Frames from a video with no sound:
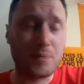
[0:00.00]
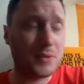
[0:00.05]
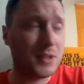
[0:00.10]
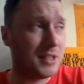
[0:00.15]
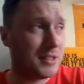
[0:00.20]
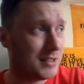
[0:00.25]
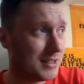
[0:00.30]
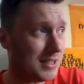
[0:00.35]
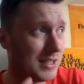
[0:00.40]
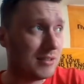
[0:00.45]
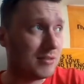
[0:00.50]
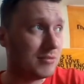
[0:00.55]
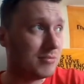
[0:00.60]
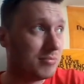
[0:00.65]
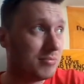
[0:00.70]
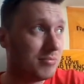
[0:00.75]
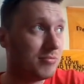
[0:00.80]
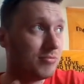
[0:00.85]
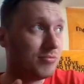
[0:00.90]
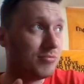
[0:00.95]
It's still
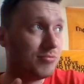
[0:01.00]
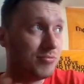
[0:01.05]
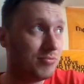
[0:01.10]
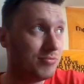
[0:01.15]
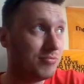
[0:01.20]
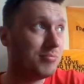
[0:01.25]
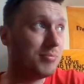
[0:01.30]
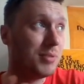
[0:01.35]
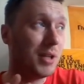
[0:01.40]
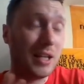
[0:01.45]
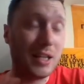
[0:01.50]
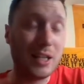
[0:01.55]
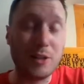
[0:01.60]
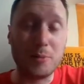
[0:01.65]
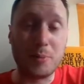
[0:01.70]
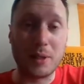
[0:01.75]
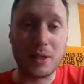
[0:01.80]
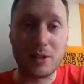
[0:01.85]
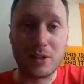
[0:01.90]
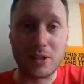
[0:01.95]
a
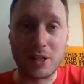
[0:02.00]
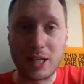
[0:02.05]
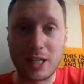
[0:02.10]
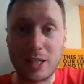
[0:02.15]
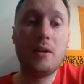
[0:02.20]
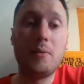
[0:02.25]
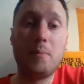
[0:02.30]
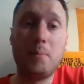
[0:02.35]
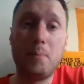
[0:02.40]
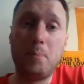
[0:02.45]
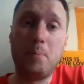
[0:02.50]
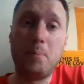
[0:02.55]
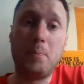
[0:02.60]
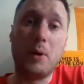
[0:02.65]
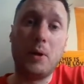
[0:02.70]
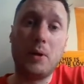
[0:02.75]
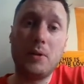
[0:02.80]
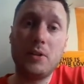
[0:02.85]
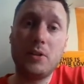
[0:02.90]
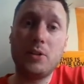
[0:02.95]
little bit unclear,
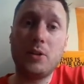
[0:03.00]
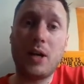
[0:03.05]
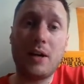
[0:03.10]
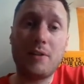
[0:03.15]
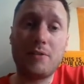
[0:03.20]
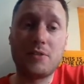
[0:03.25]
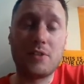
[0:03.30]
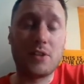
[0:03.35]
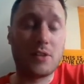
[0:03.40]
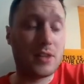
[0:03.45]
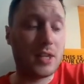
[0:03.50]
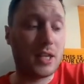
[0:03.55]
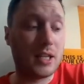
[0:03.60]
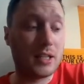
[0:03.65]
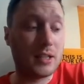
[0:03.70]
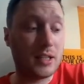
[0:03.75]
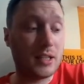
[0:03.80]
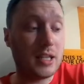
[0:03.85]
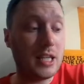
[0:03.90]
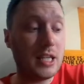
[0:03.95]
but you have to
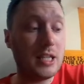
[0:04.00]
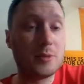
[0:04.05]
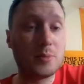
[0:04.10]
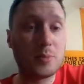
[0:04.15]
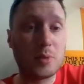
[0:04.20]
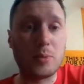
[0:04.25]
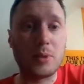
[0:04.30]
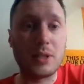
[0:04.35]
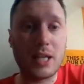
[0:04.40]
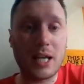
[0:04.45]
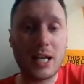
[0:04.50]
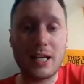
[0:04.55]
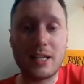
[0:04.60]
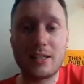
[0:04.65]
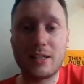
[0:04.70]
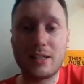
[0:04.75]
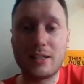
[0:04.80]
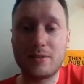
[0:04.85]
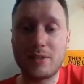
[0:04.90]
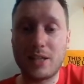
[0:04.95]
think that he's probably
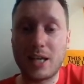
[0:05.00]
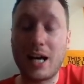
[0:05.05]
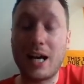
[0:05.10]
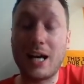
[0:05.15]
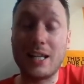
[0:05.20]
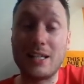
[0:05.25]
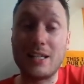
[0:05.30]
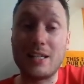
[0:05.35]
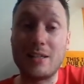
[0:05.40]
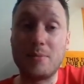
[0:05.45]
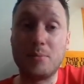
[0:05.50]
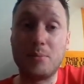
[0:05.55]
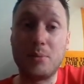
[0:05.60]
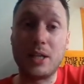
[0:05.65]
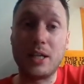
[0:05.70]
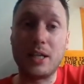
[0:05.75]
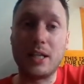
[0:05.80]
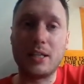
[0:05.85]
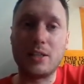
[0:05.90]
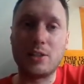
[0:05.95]
had a hand in
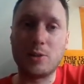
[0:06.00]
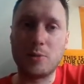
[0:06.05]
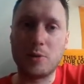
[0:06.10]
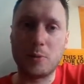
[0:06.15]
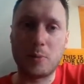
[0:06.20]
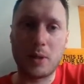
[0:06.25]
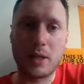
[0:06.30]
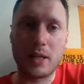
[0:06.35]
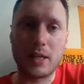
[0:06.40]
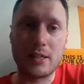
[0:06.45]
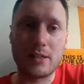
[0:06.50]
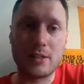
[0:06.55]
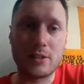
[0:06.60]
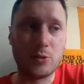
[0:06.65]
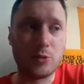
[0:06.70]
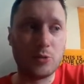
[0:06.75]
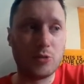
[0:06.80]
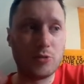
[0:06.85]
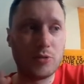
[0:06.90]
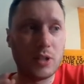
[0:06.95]
bringing in some of the players
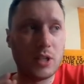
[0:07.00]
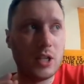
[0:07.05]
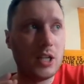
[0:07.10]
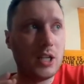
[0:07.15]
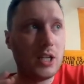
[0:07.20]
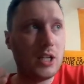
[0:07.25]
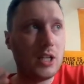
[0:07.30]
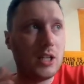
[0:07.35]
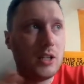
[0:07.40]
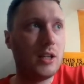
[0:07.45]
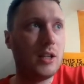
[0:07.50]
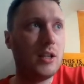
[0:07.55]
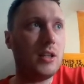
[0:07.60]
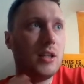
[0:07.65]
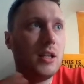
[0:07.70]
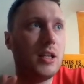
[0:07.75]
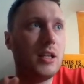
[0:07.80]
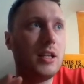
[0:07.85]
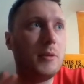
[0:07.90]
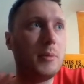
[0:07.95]
who
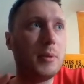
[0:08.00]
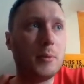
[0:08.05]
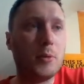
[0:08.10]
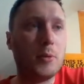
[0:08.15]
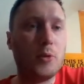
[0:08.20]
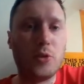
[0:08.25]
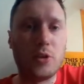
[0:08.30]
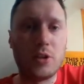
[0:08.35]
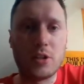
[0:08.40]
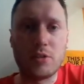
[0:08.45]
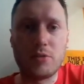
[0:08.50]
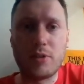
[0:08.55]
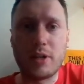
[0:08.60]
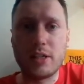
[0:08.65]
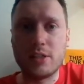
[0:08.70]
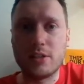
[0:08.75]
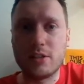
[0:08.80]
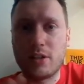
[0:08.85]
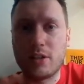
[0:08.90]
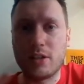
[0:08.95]
are a little bit more under the
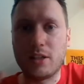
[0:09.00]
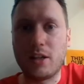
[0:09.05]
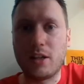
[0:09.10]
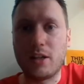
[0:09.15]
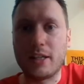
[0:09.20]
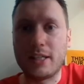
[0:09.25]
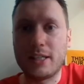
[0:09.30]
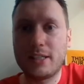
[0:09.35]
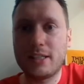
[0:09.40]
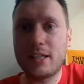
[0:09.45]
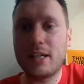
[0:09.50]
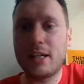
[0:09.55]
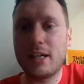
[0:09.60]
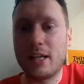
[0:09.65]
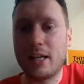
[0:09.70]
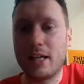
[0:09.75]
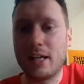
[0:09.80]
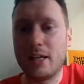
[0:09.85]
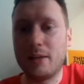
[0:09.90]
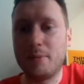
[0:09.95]
radar, like
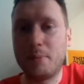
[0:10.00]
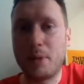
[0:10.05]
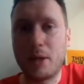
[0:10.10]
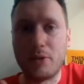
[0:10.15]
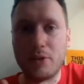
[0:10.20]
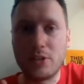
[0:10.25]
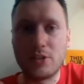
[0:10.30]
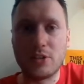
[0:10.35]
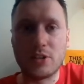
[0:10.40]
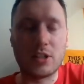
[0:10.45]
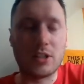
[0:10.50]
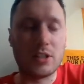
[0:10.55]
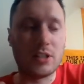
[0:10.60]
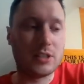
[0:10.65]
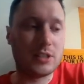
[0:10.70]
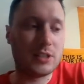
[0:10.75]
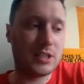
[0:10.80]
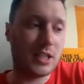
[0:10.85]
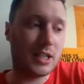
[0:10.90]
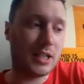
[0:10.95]
Barry
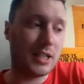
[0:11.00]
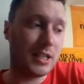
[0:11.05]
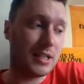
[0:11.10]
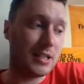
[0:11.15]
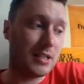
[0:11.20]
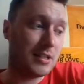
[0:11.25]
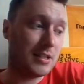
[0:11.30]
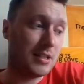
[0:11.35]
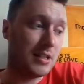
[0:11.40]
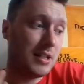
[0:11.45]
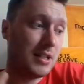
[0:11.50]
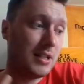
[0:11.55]
Douglas and